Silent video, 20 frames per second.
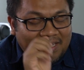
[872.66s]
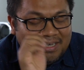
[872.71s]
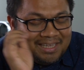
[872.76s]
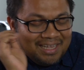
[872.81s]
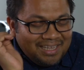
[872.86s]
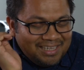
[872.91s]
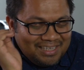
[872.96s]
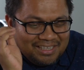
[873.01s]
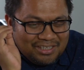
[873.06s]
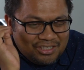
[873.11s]
And
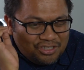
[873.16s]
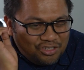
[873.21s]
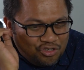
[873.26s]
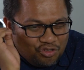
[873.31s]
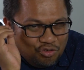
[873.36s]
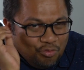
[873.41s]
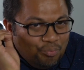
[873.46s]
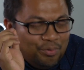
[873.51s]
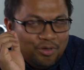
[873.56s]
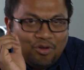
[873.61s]
that is
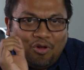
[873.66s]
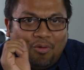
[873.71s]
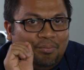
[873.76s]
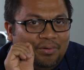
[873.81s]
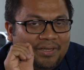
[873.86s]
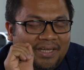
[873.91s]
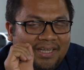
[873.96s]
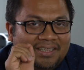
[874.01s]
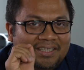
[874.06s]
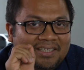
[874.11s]
super
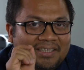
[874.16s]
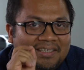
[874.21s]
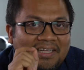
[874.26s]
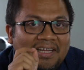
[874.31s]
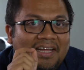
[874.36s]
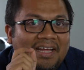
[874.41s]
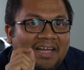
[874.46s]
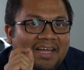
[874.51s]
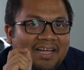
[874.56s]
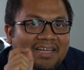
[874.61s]
complicated,
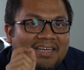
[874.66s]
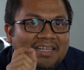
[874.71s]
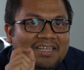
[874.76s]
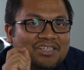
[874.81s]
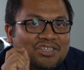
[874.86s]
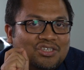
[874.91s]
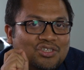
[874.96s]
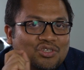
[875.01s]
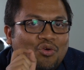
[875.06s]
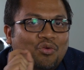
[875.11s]
and
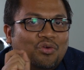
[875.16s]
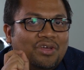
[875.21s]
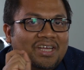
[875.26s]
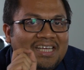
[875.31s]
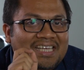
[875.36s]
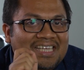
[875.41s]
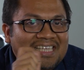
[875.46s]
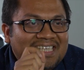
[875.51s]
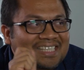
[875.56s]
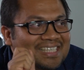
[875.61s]
it's so
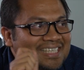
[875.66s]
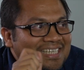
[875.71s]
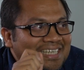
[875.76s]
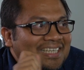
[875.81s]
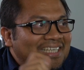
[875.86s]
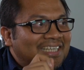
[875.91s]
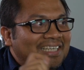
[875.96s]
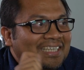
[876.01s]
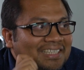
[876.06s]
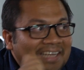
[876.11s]

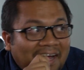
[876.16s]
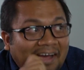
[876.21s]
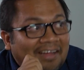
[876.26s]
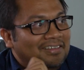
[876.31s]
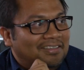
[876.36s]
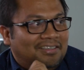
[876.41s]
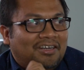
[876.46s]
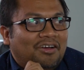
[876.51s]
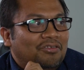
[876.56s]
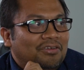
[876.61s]
easily
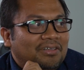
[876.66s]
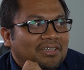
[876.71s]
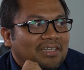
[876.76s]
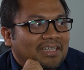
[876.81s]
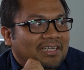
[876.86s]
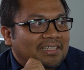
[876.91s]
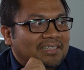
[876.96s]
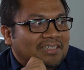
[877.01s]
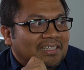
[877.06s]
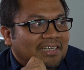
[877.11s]
done
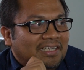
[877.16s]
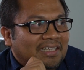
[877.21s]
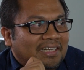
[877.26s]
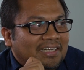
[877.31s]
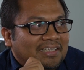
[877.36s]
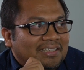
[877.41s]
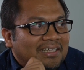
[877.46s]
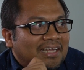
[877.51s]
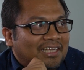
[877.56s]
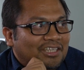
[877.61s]
nowadays
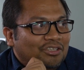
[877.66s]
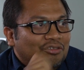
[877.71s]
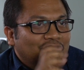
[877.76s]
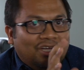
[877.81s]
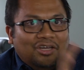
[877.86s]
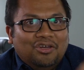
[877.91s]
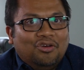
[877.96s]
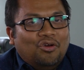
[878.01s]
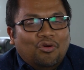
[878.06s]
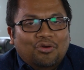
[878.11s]
that you
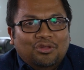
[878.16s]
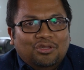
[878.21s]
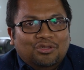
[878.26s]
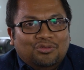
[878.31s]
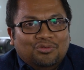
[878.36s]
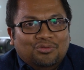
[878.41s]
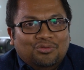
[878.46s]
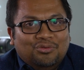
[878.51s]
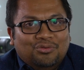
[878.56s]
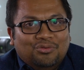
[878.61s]
can go
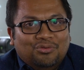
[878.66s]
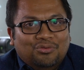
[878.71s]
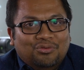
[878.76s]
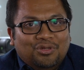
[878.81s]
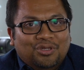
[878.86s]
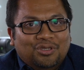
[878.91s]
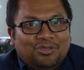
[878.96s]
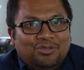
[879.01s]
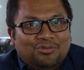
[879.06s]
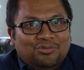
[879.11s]

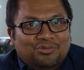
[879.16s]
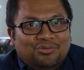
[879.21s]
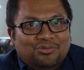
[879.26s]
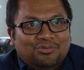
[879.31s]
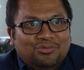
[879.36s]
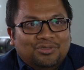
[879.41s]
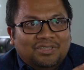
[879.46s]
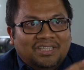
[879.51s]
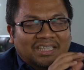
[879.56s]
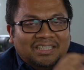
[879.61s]

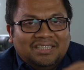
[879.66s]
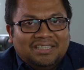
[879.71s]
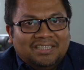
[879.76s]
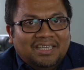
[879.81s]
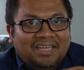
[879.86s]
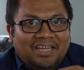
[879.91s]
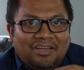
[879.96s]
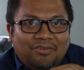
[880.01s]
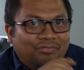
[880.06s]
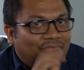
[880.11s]
into the
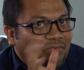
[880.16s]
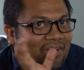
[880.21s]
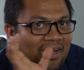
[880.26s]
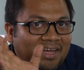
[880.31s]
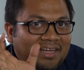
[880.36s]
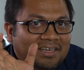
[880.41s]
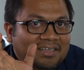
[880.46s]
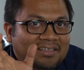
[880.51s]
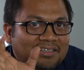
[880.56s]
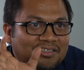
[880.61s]
internet and
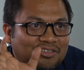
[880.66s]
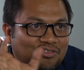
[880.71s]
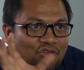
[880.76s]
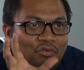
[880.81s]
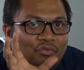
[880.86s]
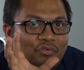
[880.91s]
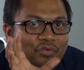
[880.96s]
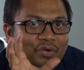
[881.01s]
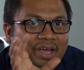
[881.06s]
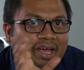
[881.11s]
find the
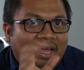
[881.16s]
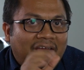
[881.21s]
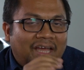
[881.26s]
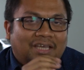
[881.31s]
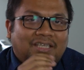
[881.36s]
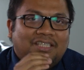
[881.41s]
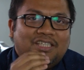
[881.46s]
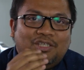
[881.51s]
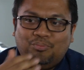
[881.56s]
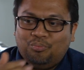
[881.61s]
software
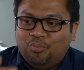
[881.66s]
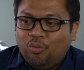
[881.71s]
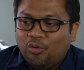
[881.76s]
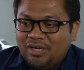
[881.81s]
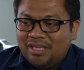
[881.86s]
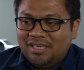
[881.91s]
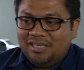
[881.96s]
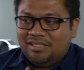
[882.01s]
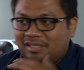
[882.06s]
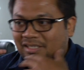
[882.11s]
and just
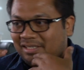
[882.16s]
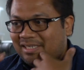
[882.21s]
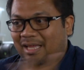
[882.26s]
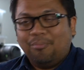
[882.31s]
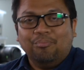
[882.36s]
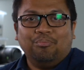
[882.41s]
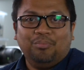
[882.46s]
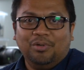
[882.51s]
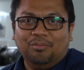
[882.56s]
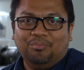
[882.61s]
put in the
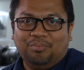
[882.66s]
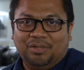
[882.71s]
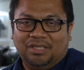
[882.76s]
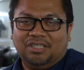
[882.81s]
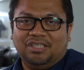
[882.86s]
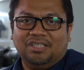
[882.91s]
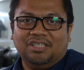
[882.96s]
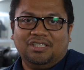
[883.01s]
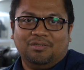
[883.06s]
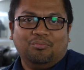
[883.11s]
sample
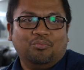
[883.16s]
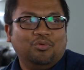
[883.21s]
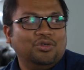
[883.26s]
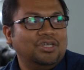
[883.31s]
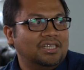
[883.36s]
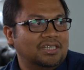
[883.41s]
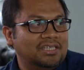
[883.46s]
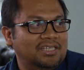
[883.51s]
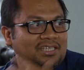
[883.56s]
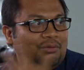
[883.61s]
pictures and put
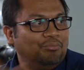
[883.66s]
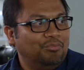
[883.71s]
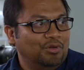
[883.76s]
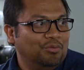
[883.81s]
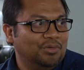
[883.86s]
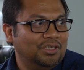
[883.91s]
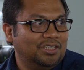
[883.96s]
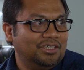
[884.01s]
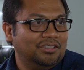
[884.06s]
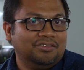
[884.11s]
in the sample
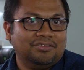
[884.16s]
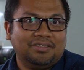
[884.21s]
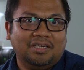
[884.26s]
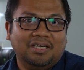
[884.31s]
materials,